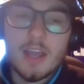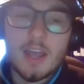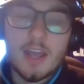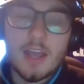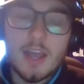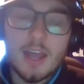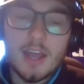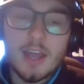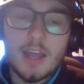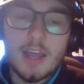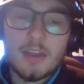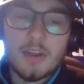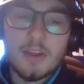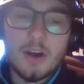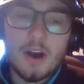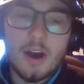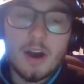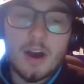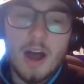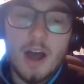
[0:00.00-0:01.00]
And
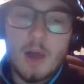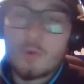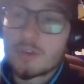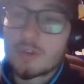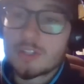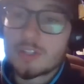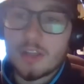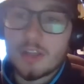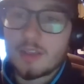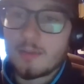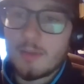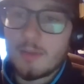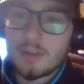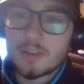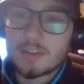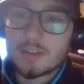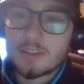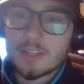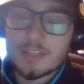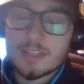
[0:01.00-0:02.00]
I wish nothing
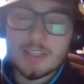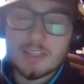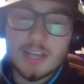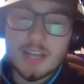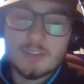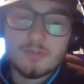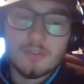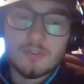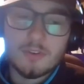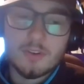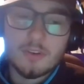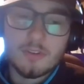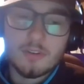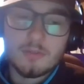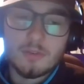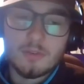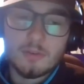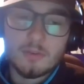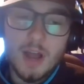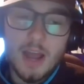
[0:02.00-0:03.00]
but success for
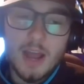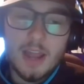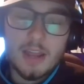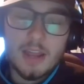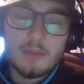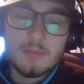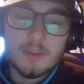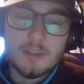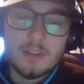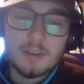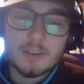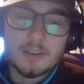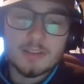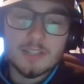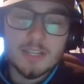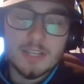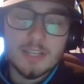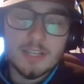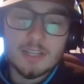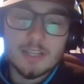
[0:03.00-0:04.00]
Ryan
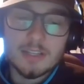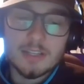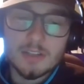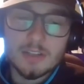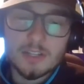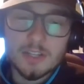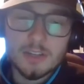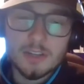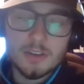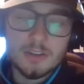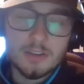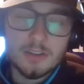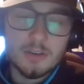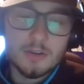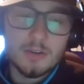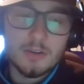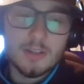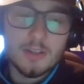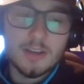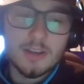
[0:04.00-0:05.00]
because he is such a good
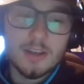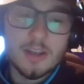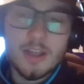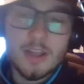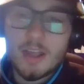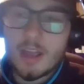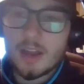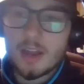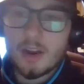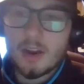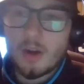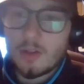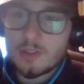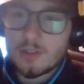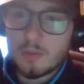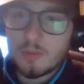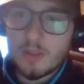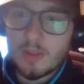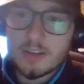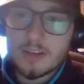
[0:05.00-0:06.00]
dude and all
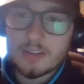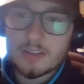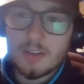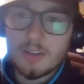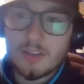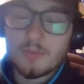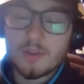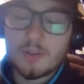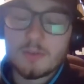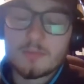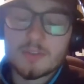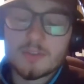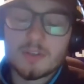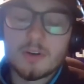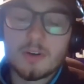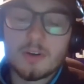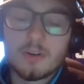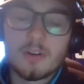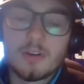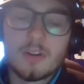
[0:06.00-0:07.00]
his players loved him.
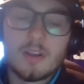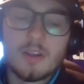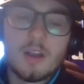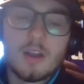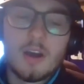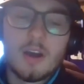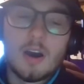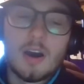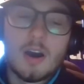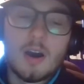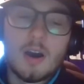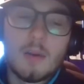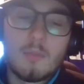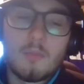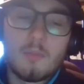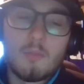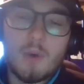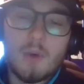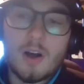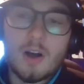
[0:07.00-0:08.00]
So
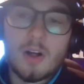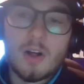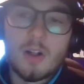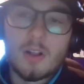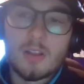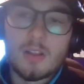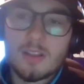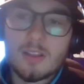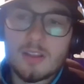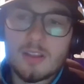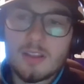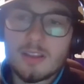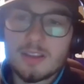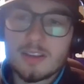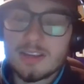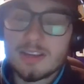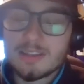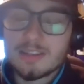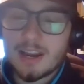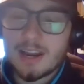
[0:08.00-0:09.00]
While
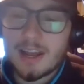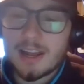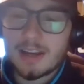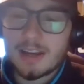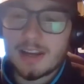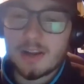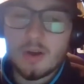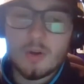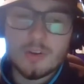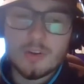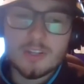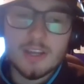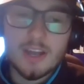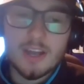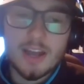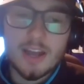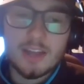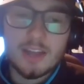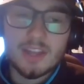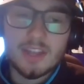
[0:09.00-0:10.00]
he's not a head coach
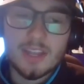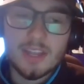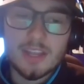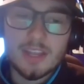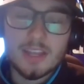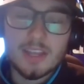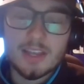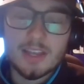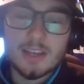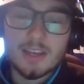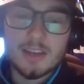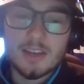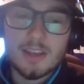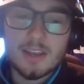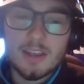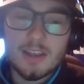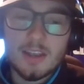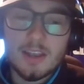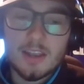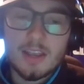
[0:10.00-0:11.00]
yet, I think he can
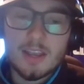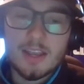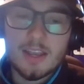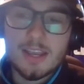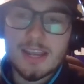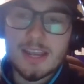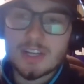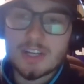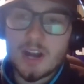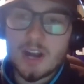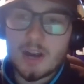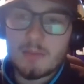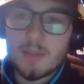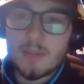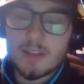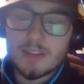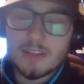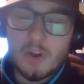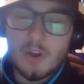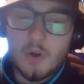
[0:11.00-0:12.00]
catch on and
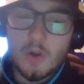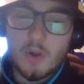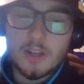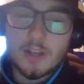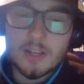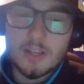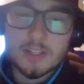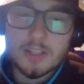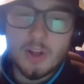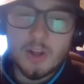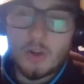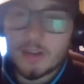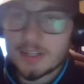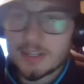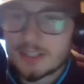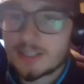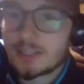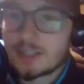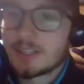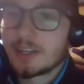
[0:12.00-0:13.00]
be a solid
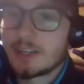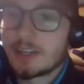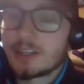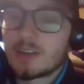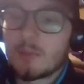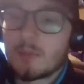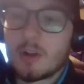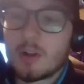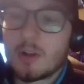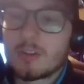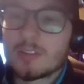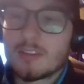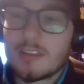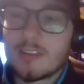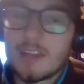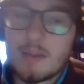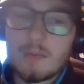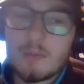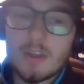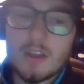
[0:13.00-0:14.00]
assistant somewhere else in
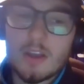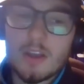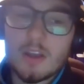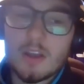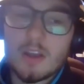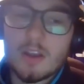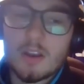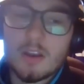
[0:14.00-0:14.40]
the NBA.